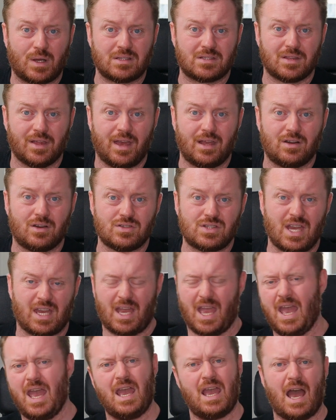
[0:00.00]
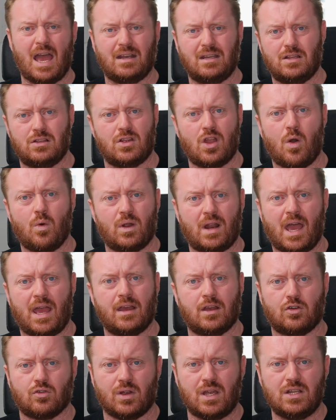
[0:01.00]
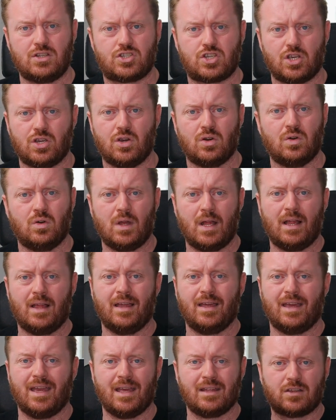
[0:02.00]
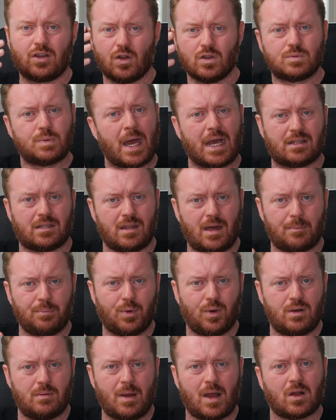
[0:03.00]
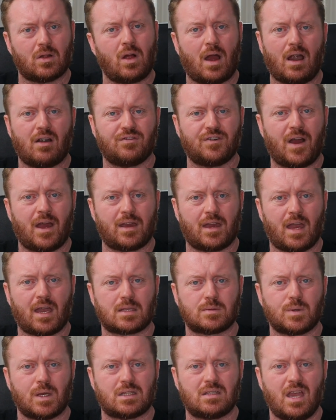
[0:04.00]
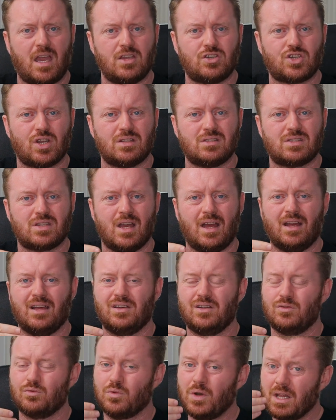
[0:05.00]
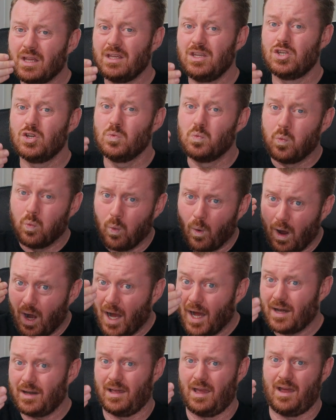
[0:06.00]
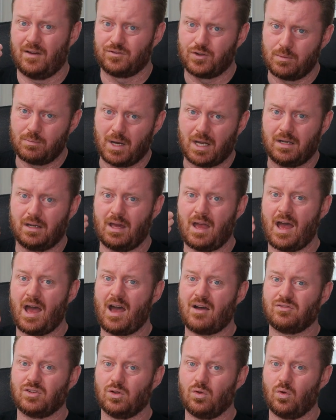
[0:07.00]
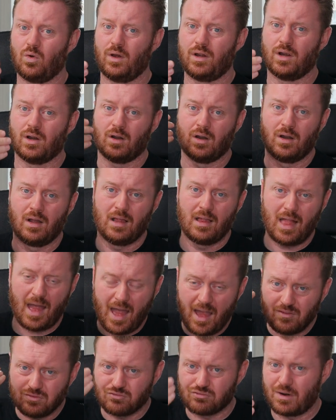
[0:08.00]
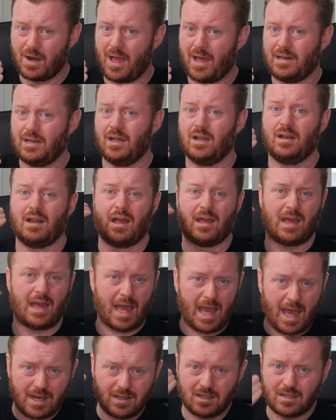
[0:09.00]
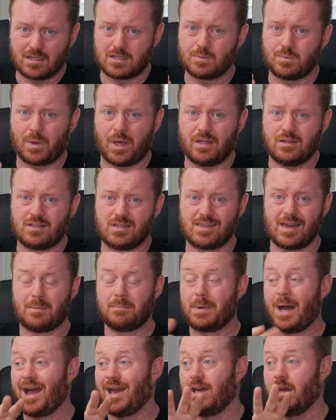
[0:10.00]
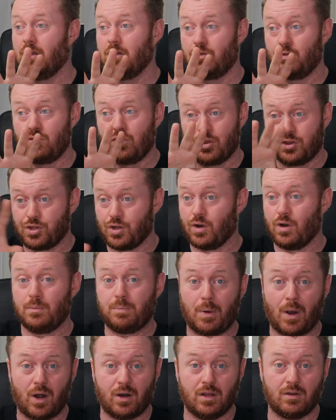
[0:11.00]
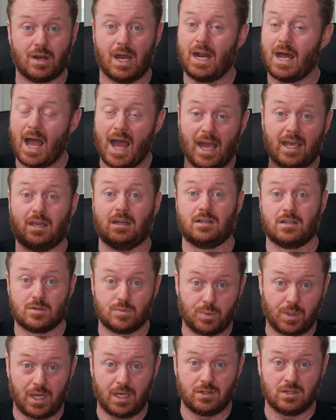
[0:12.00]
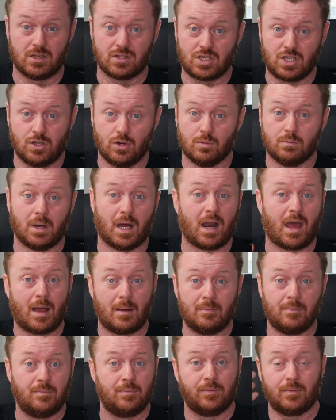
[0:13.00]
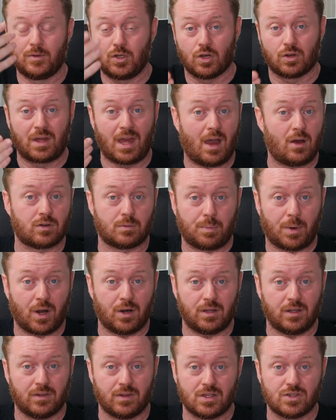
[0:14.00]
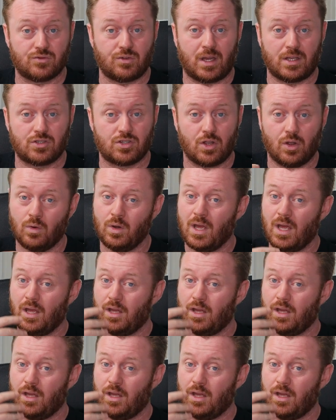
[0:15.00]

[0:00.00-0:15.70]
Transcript: months later saying, hey, I didn't know what I agreed to? It goes back to that point about clarifying expectations. Really, you want everybody to have a lawyer, have read it, had it explained to them by a third party, right? I can explain it to you, but I'm your counterparty in this, right? So